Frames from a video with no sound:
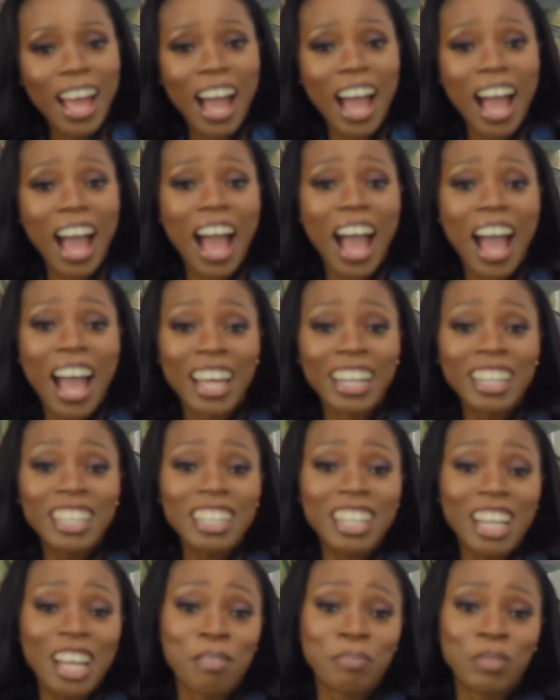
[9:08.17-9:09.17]
and
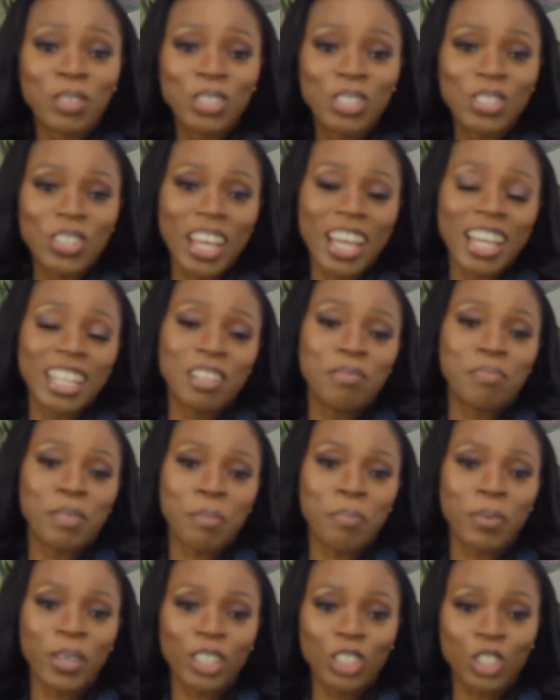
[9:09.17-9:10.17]
I'm good to edit my
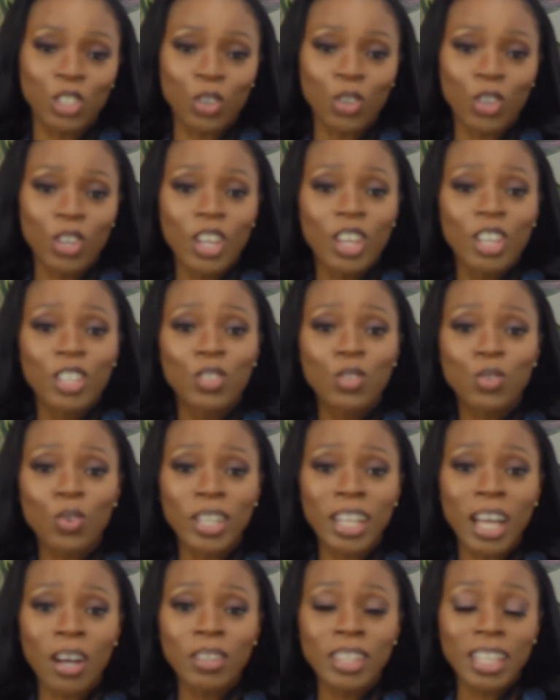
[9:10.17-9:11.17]
picture. So
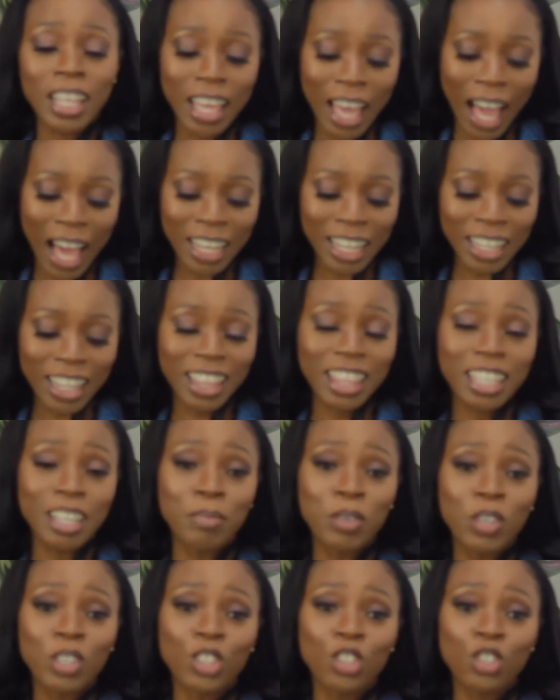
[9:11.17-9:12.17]
now another thing I'm
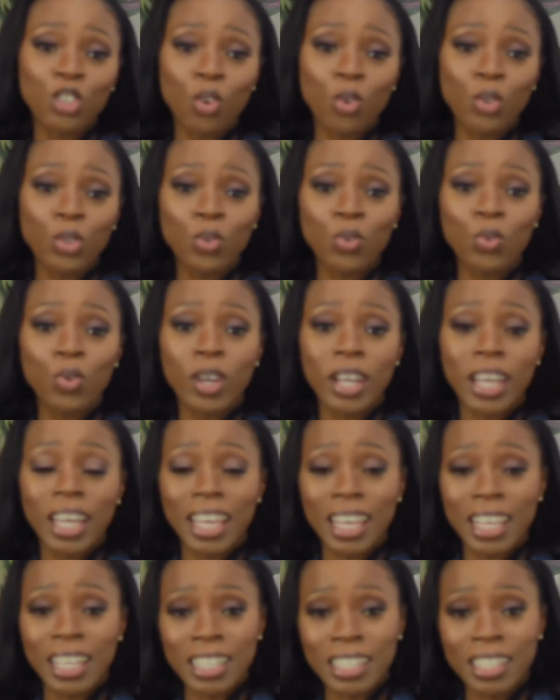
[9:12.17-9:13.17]
going to show you
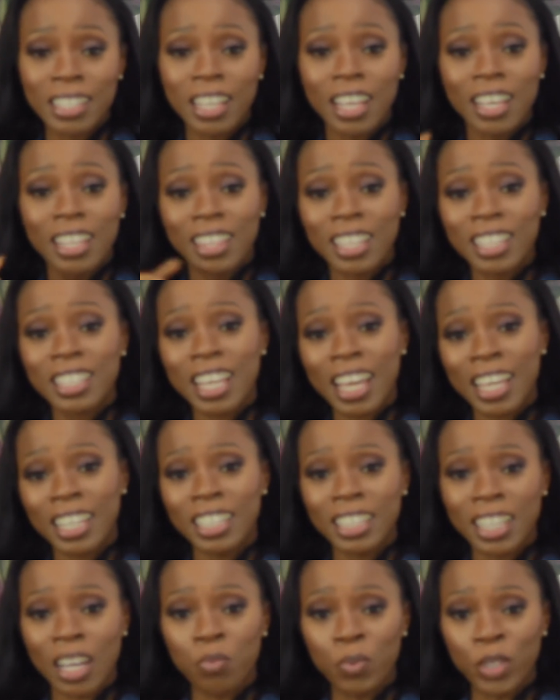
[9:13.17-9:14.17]
is this
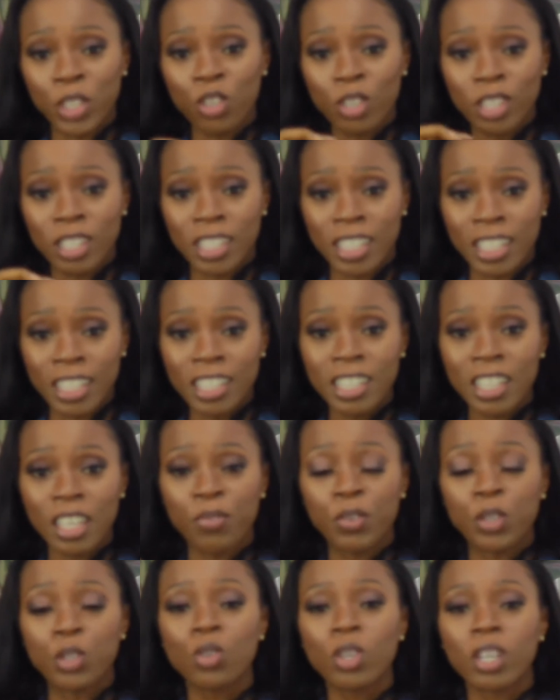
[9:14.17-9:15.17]
edit that we just did. If
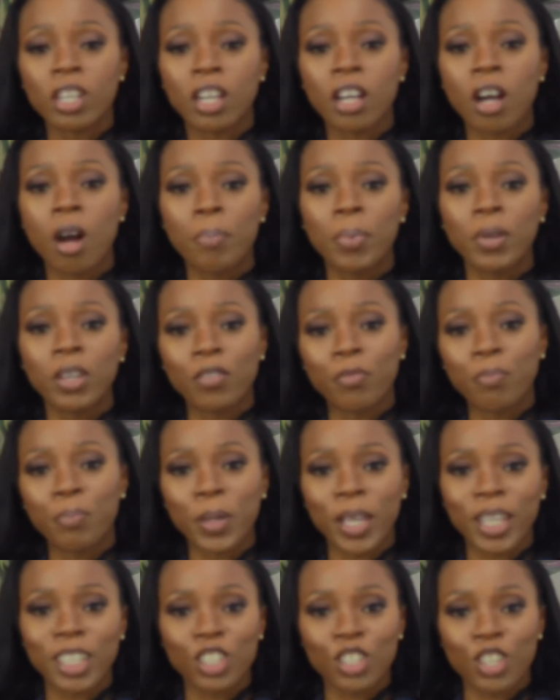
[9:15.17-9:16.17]
you took a couple of
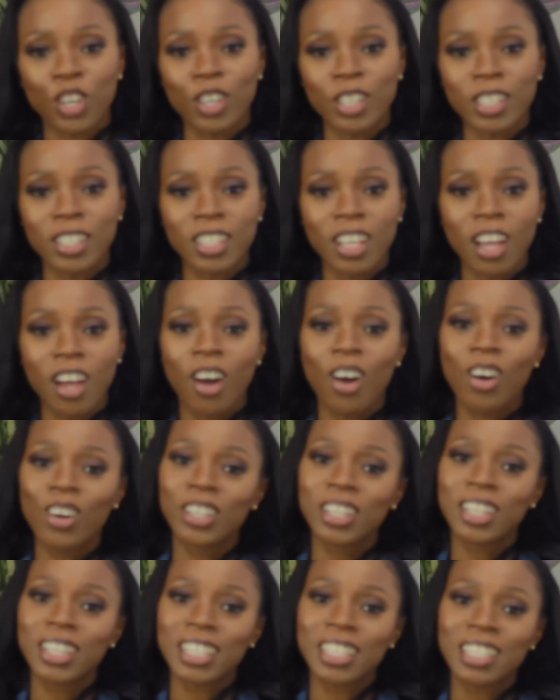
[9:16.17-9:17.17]
pictures
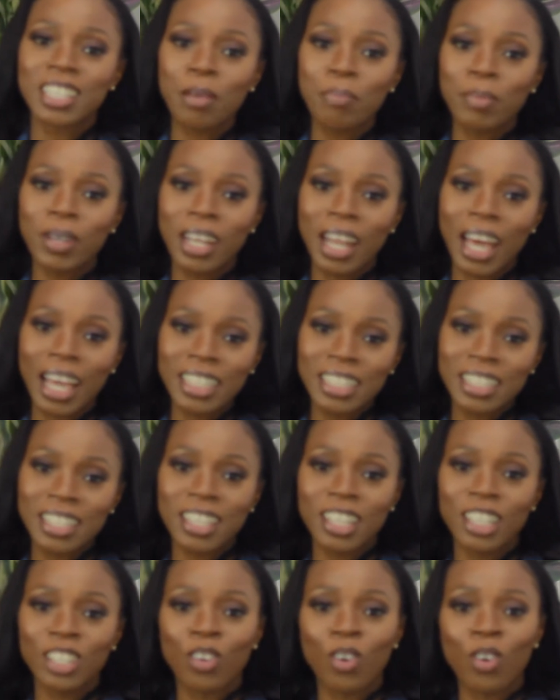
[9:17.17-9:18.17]
under the same
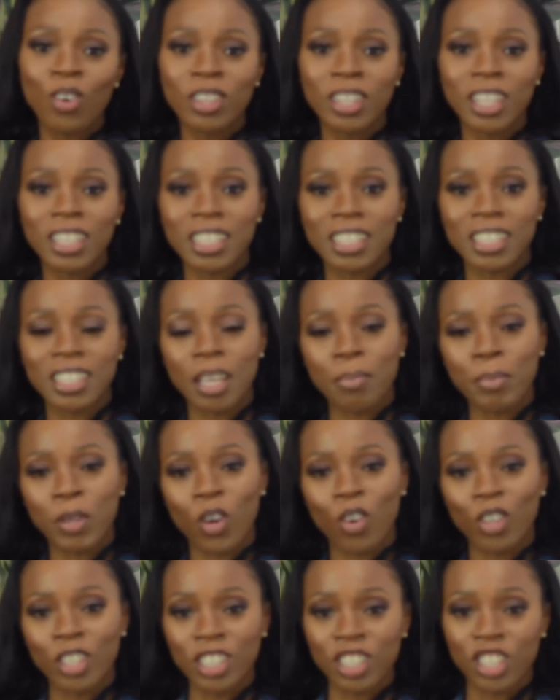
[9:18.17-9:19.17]
lighting or under the same
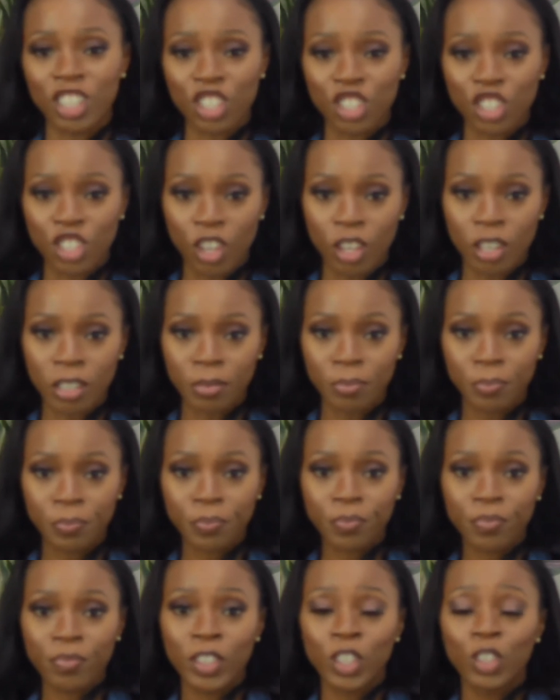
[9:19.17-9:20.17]
condition,
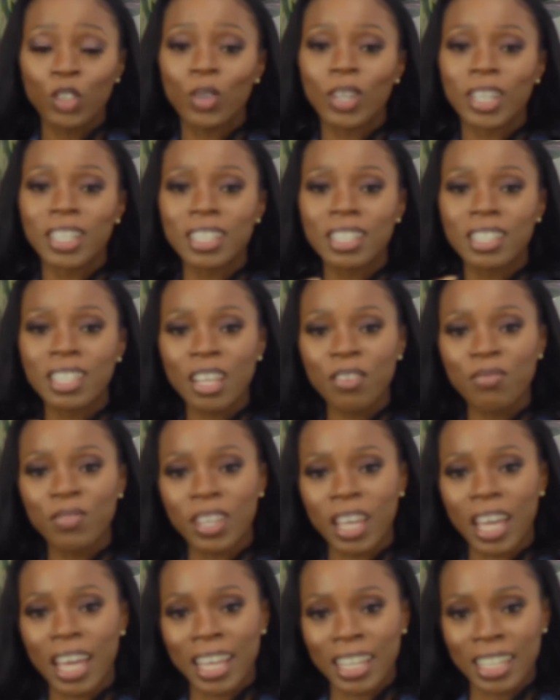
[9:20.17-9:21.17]
you can save
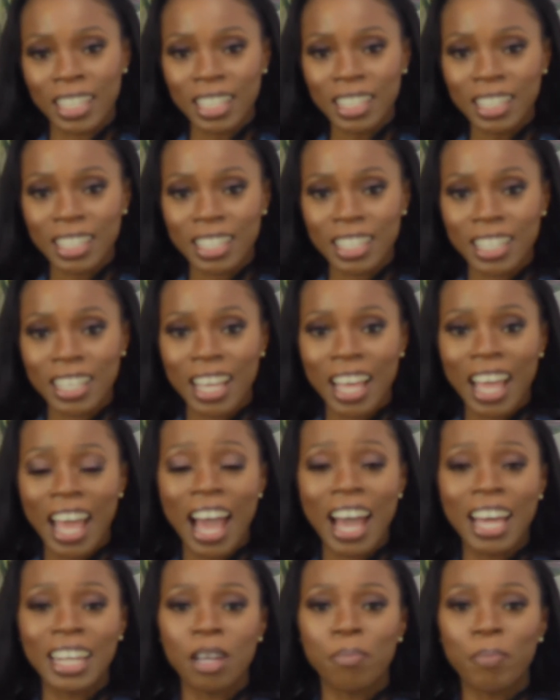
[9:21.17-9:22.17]
the edit
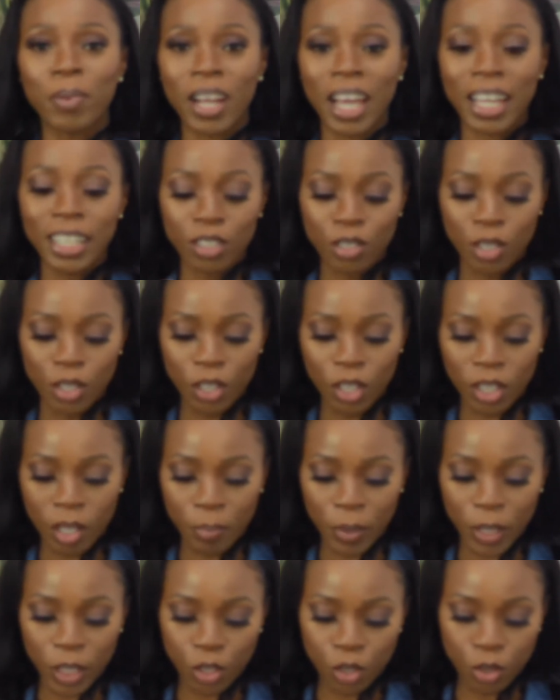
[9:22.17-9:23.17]
and apply it to the other
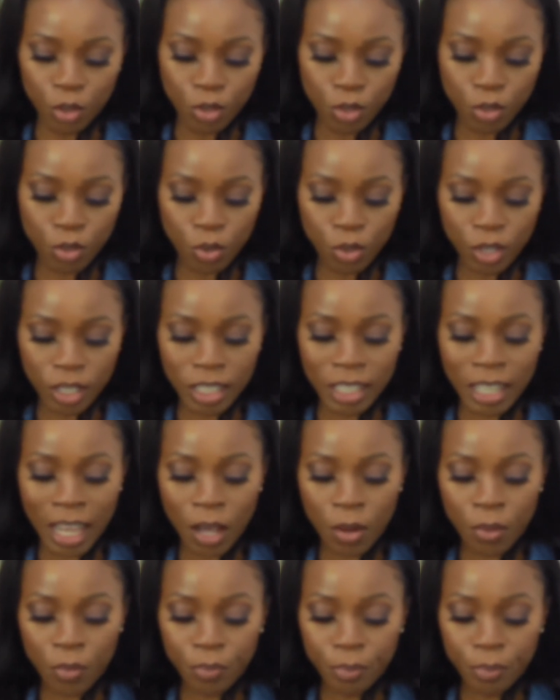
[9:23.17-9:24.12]
pictures. So now